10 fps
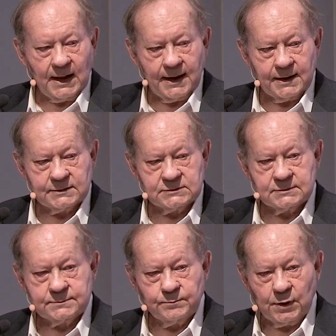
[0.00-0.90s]

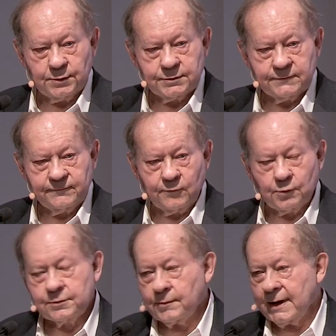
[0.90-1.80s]
has both
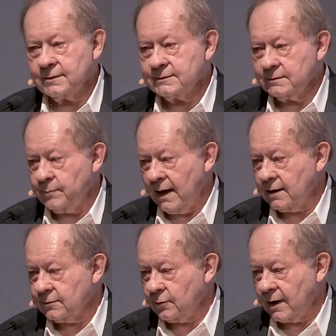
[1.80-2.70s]
foreground and
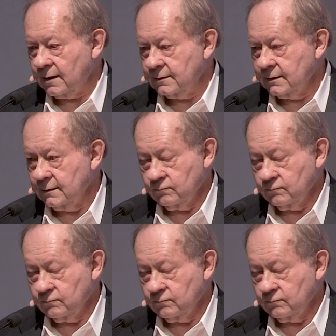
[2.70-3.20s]
background.